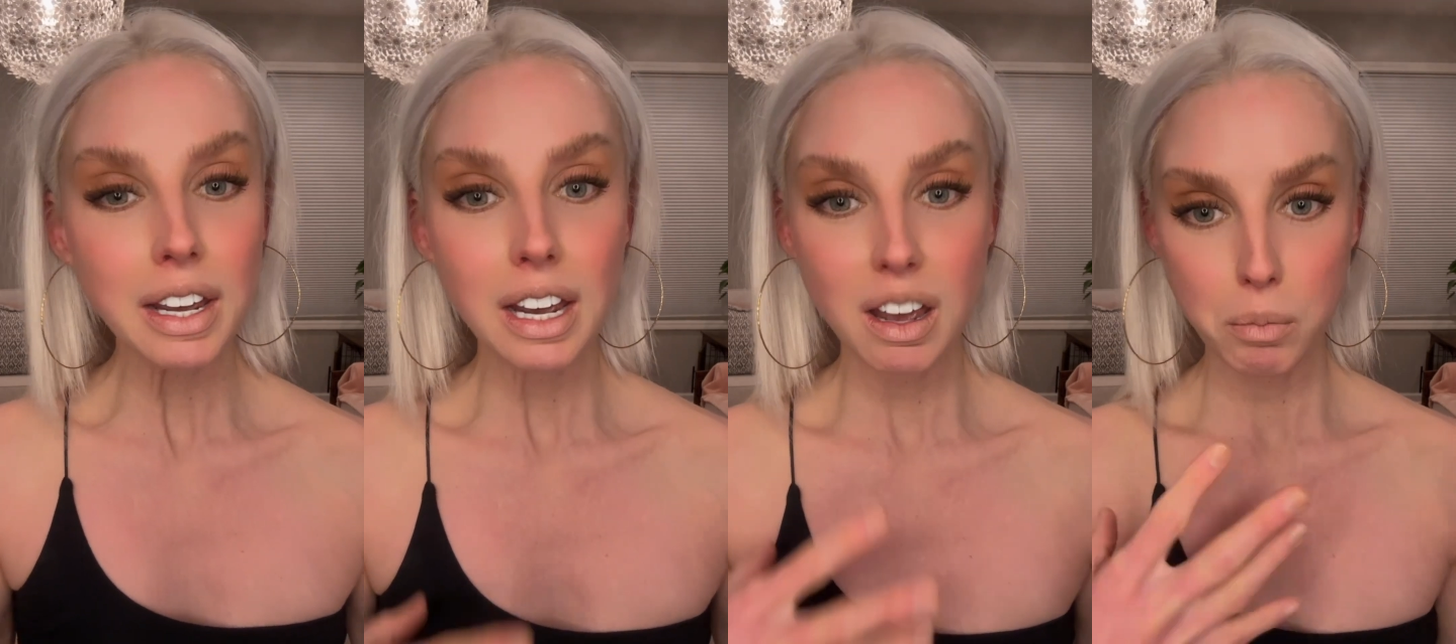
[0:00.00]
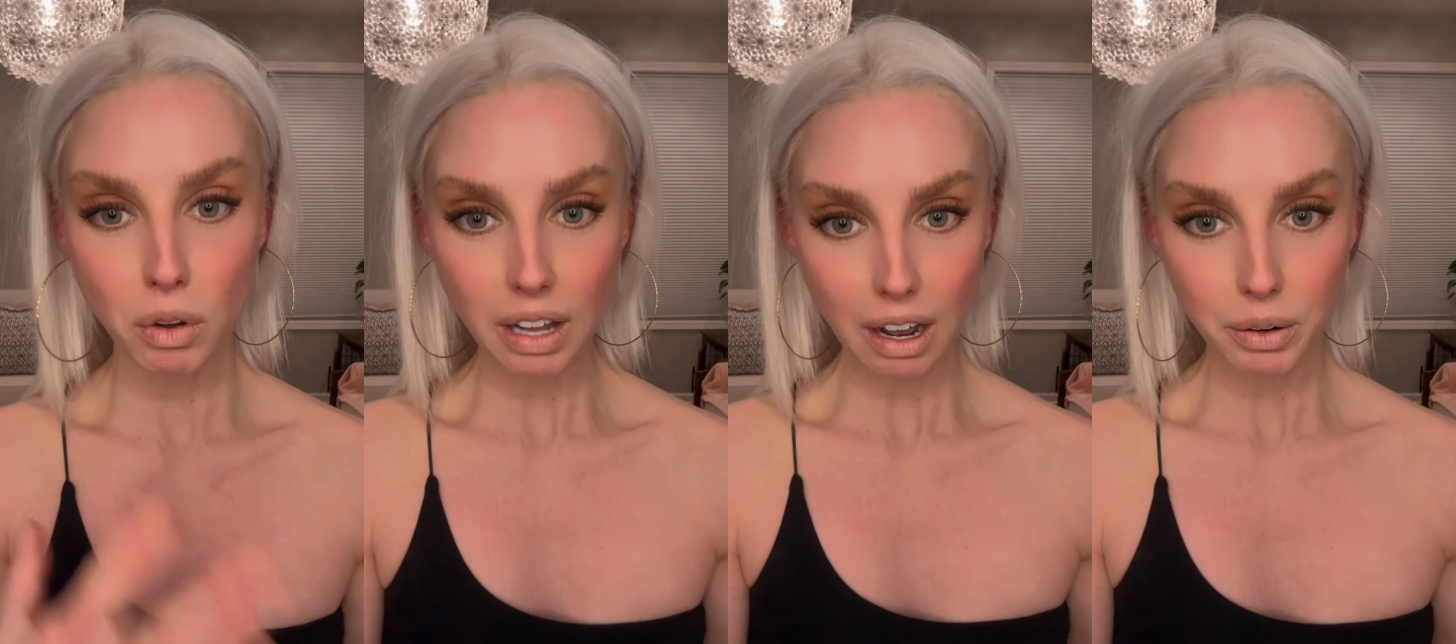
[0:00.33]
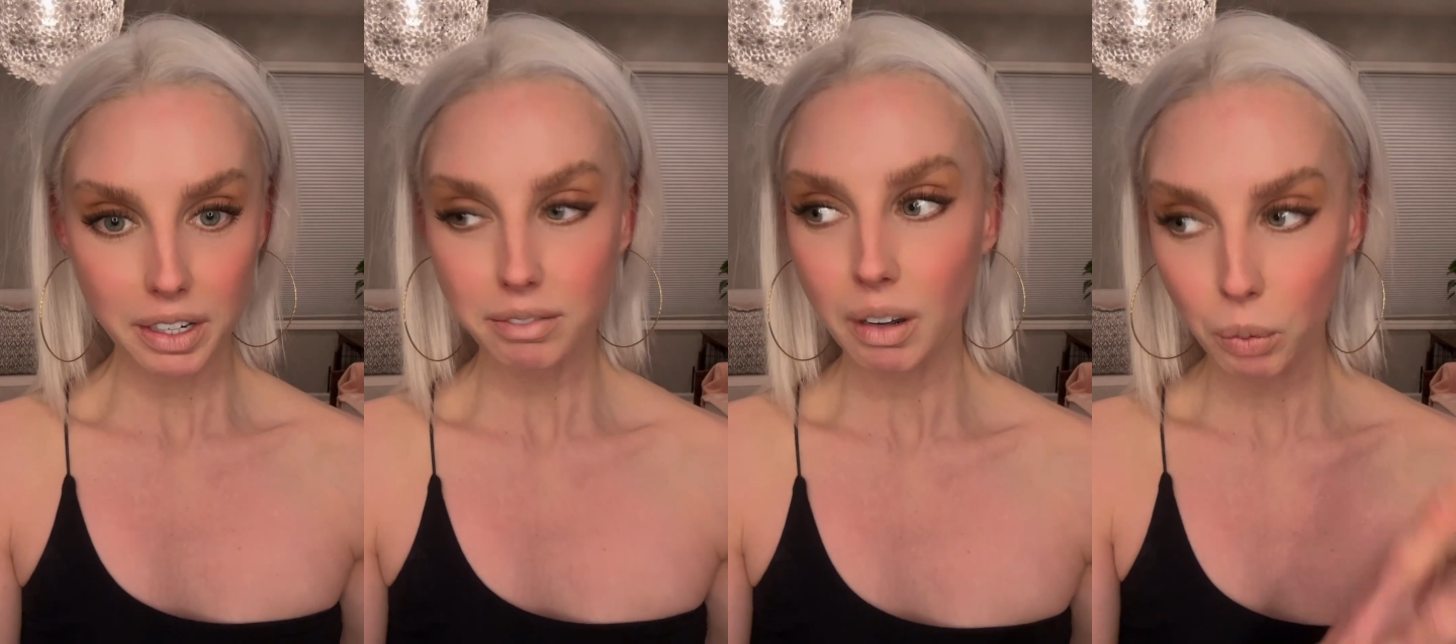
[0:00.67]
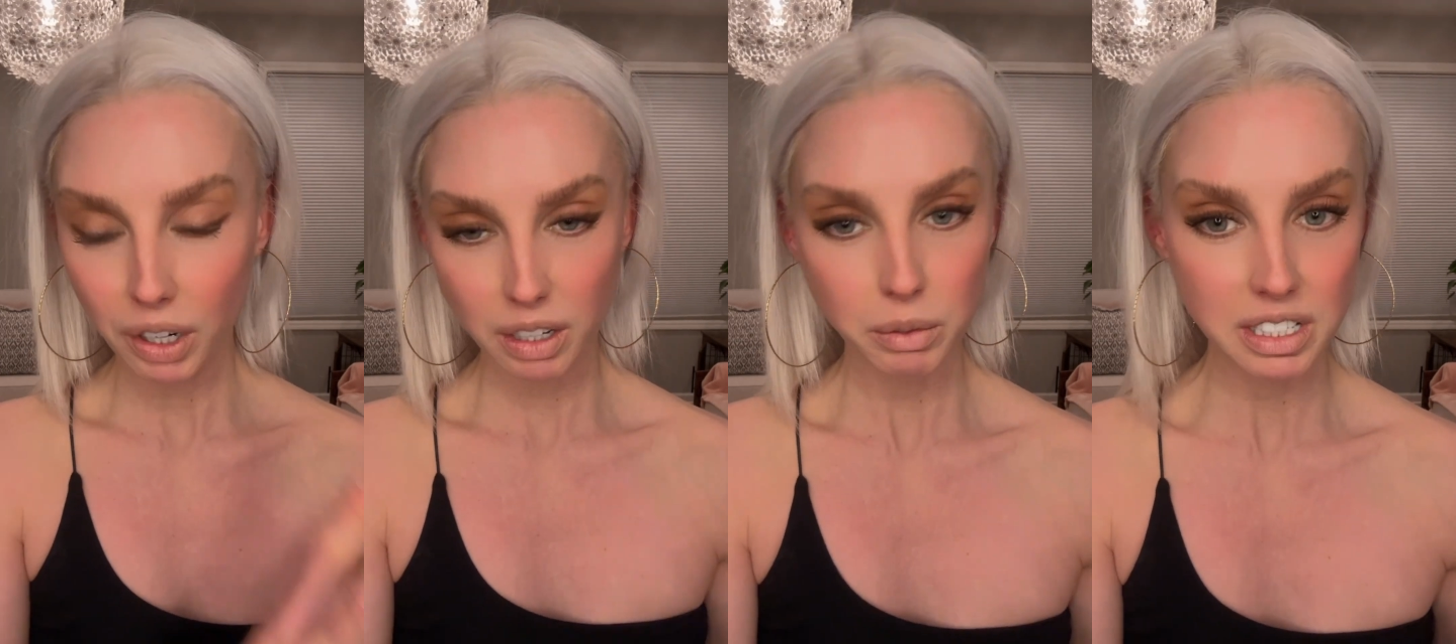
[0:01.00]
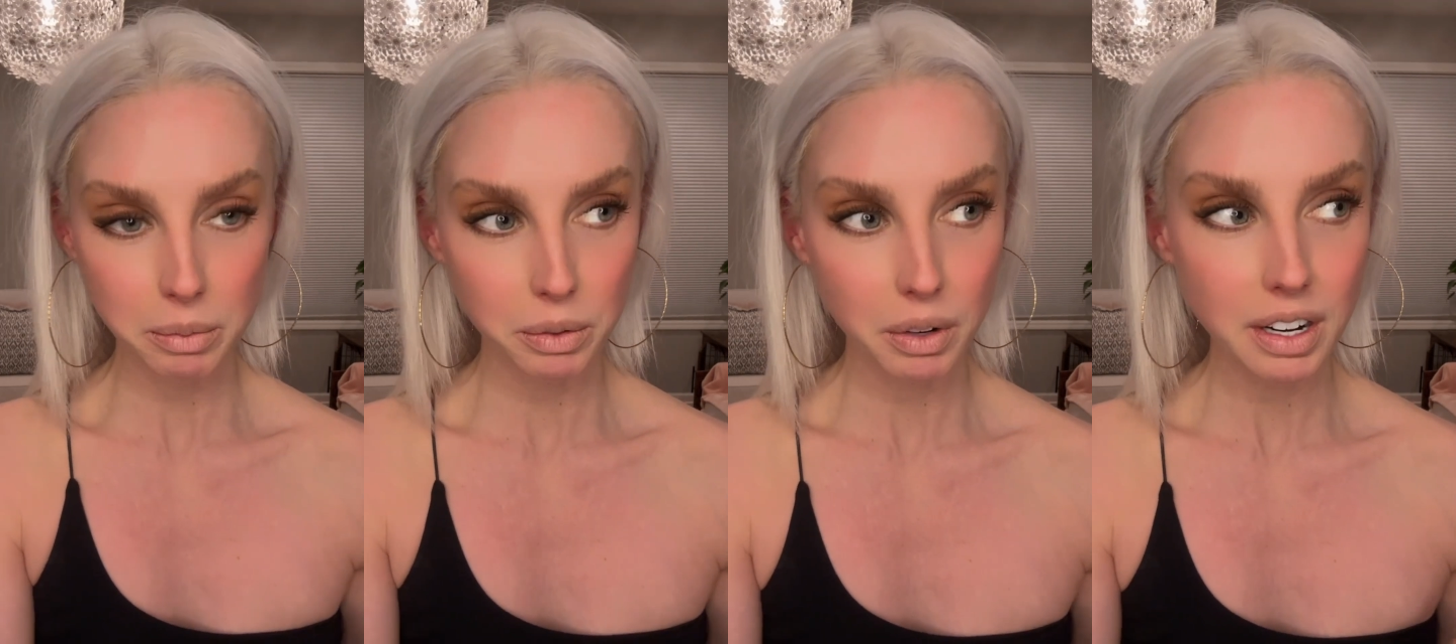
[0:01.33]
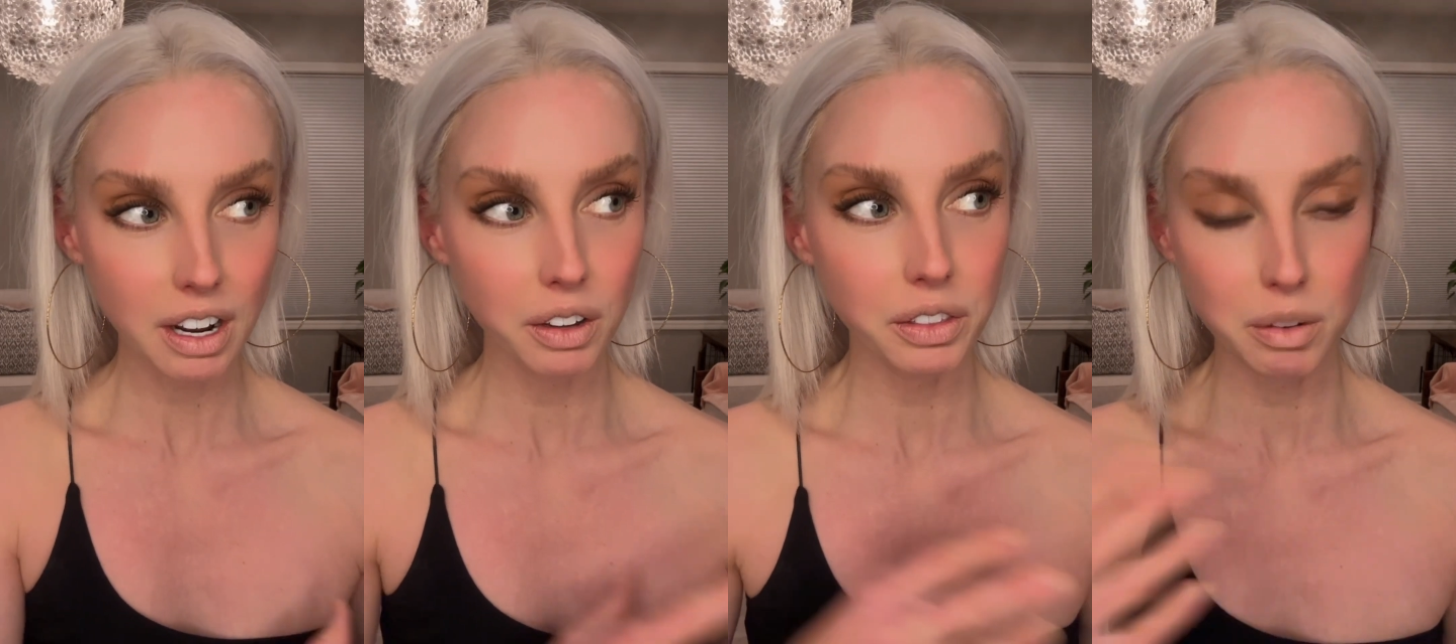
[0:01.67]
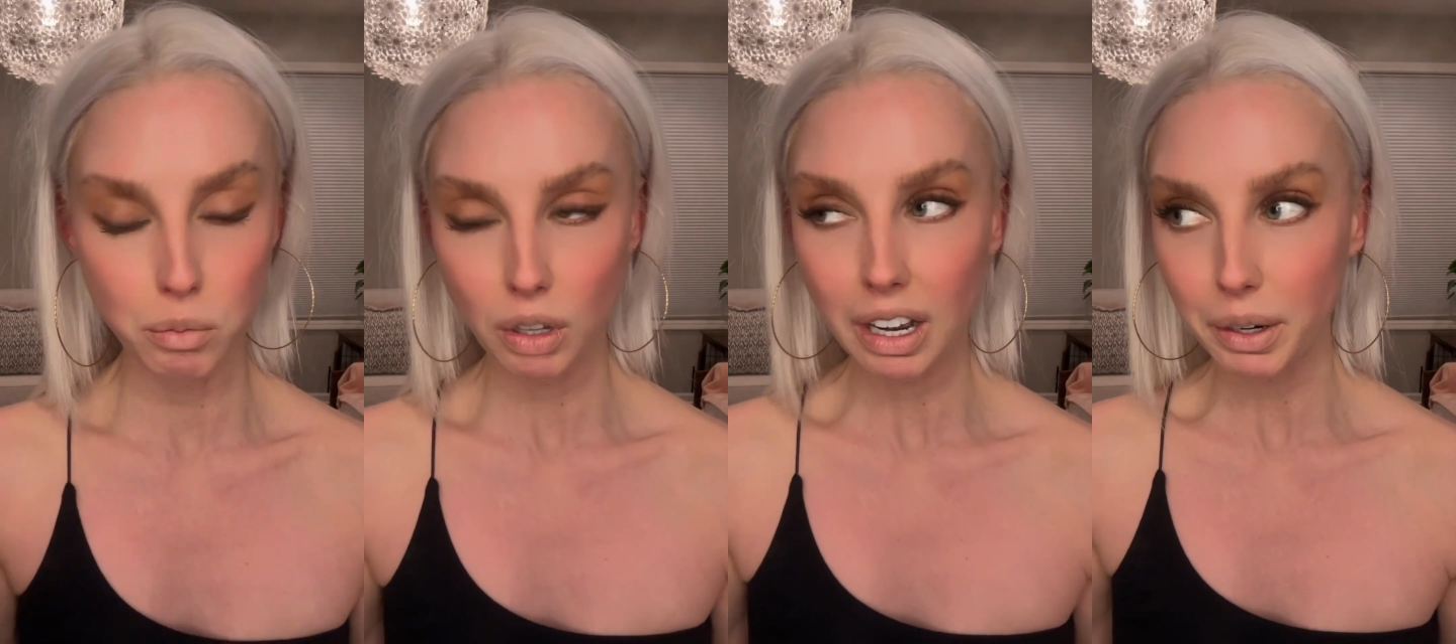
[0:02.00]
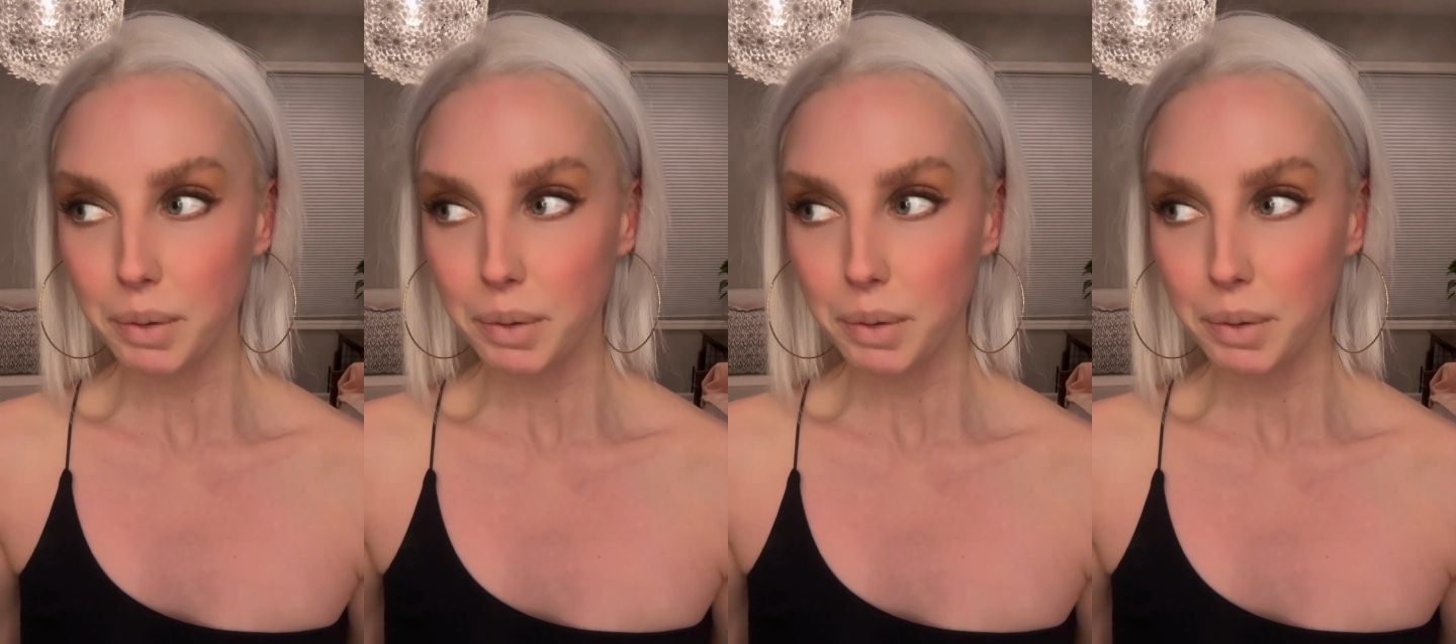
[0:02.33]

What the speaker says: in Malawi. I'm working with someone right now and they're in Malawi.